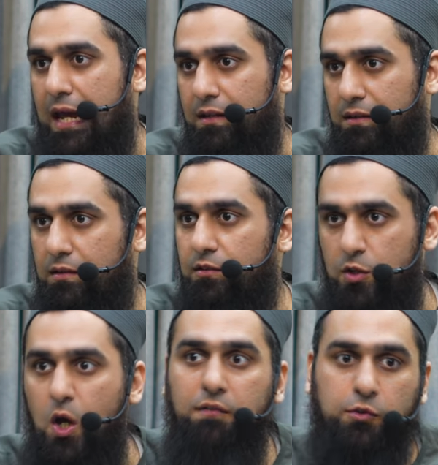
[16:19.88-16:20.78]
and
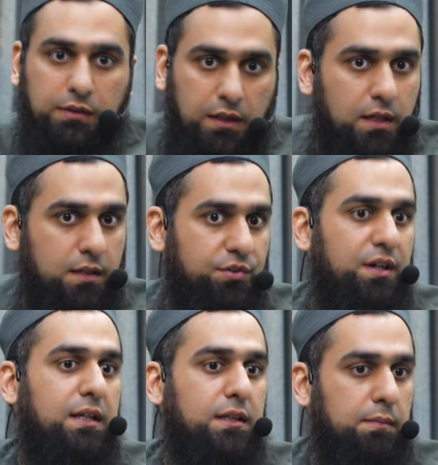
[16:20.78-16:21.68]
you have to start
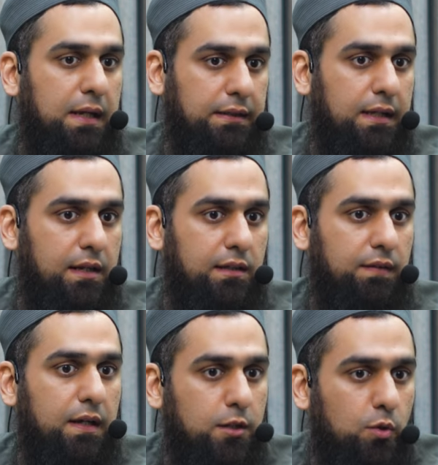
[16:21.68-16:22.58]
treating them like that as
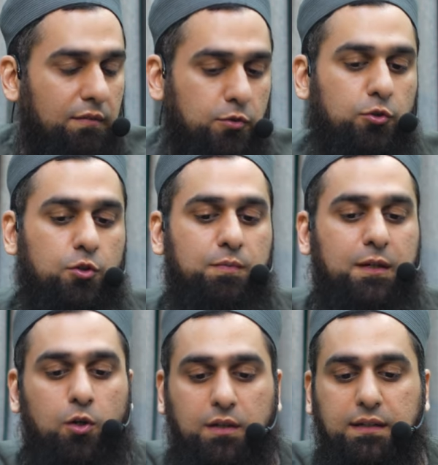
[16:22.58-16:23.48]
well, and you have to sort of be
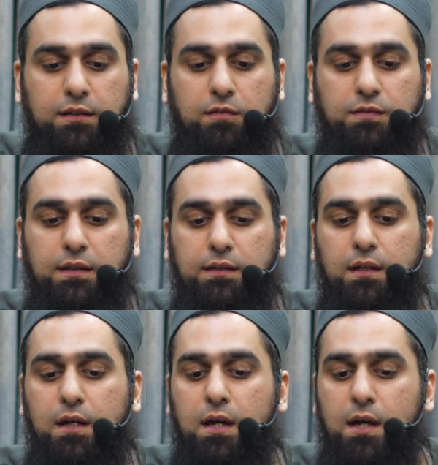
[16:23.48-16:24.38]
cognizant of this.
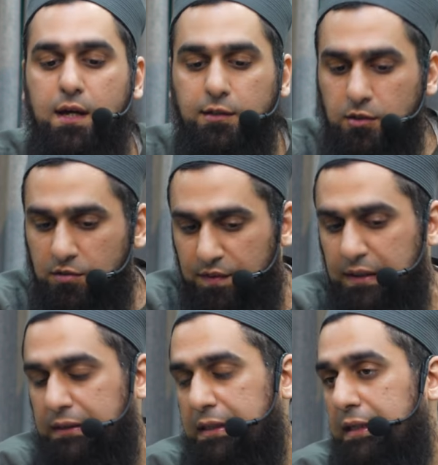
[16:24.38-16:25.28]
So the
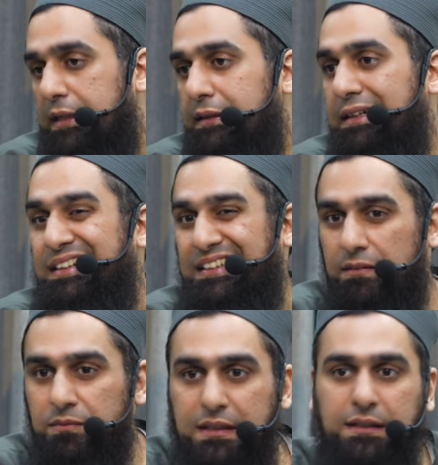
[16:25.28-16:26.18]
first thing is, there is
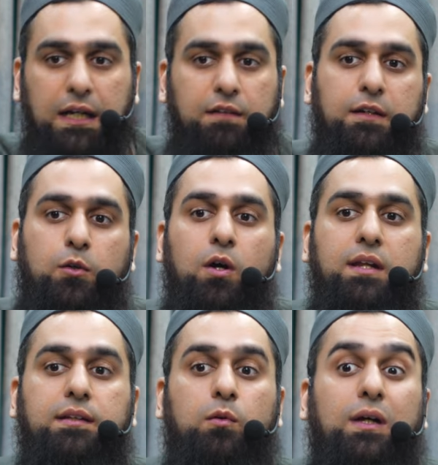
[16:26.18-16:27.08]
something that we
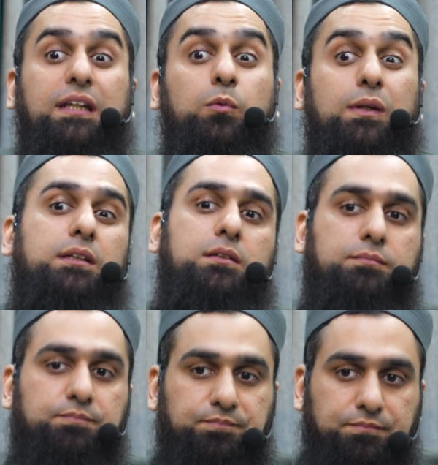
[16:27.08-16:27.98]
call as a waswasa,
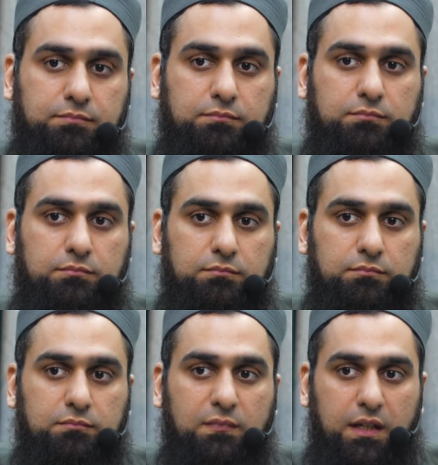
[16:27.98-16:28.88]

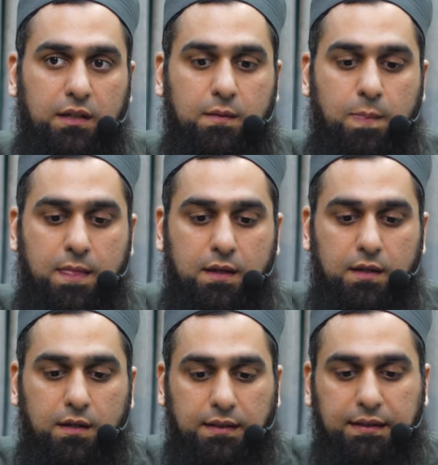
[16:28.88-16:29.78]
theek hai,
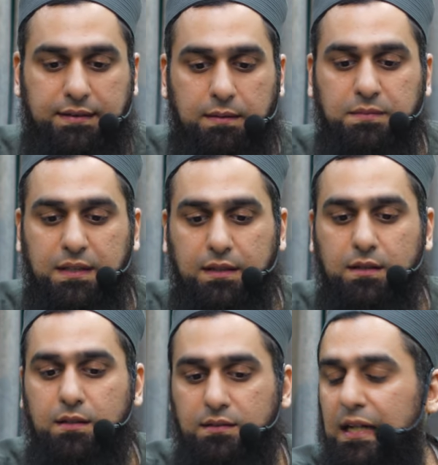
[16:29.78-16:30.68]
there is something
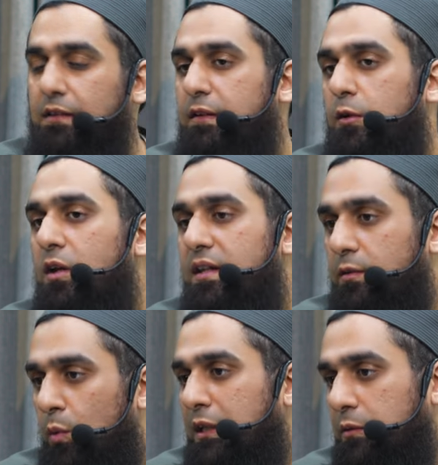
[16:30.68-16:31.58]
that we call as
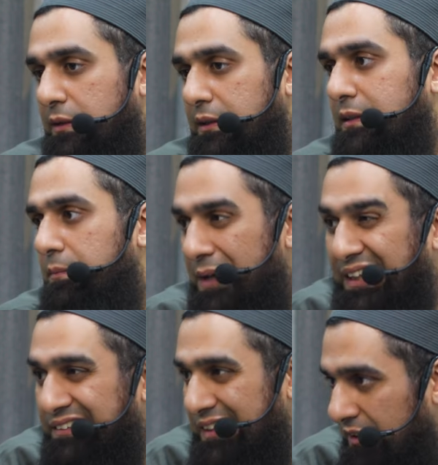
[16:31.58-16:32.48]
a waswasa. The
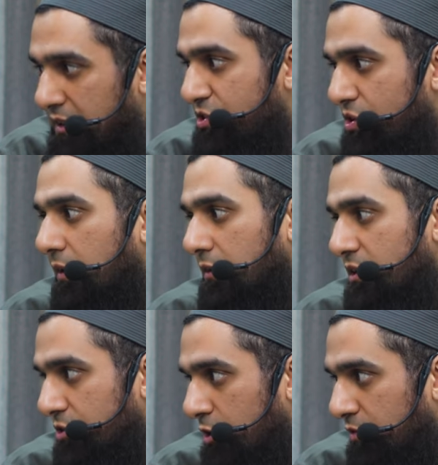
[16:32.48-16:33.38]
best English
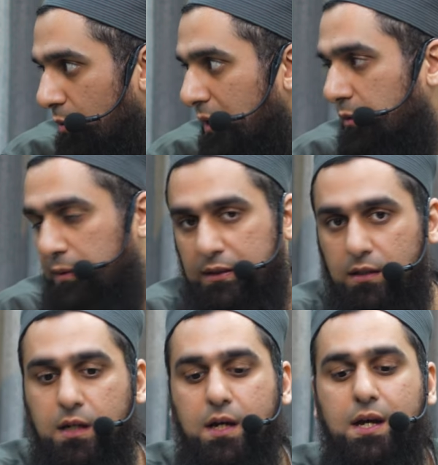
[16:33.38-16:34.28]
translation of a waswasa